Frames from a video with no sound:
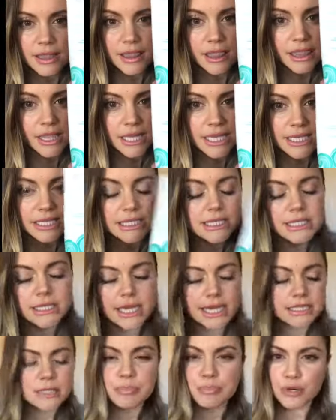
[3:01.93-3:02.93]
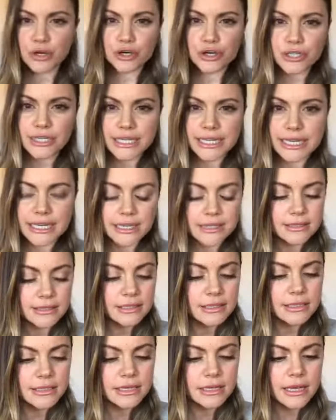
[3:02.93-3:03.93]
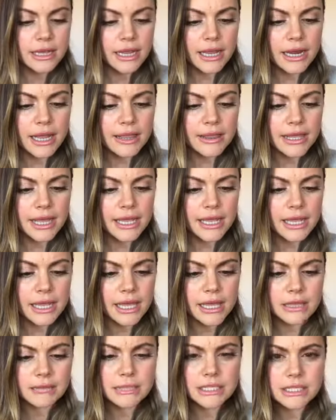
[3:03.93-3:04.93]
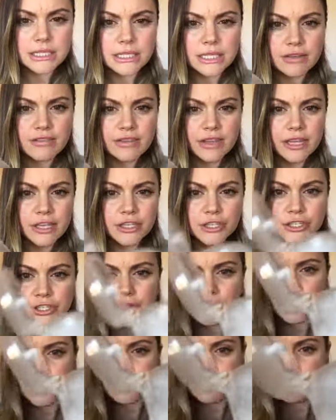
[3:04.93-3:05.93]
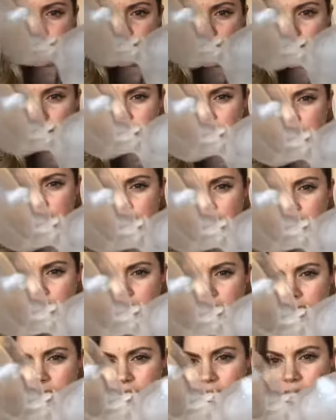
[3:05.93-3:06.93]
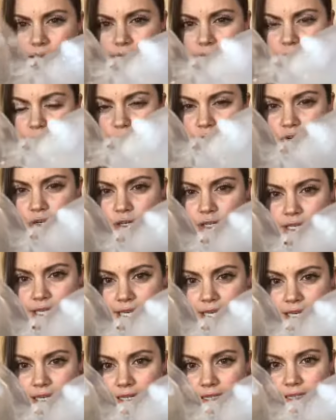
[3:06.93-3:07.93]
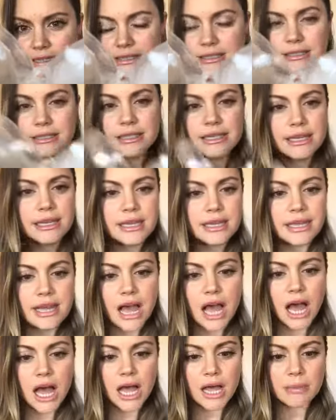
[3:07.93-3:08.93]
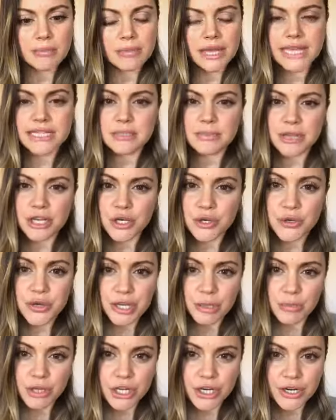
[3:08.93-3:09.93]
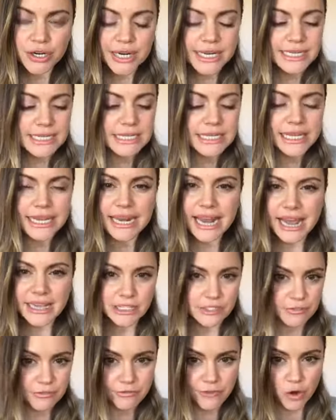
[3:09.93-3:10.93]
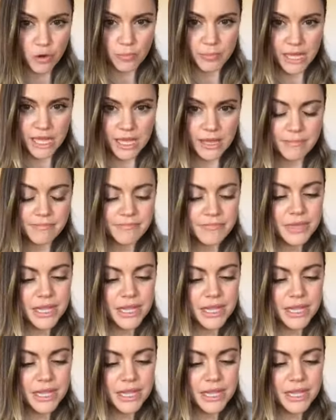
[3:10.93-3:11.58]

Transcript: this, it's pearly and I like it. Let me see if I could show you. It's pearly. Um, it's a bit creamier. It doesn't get as foamy.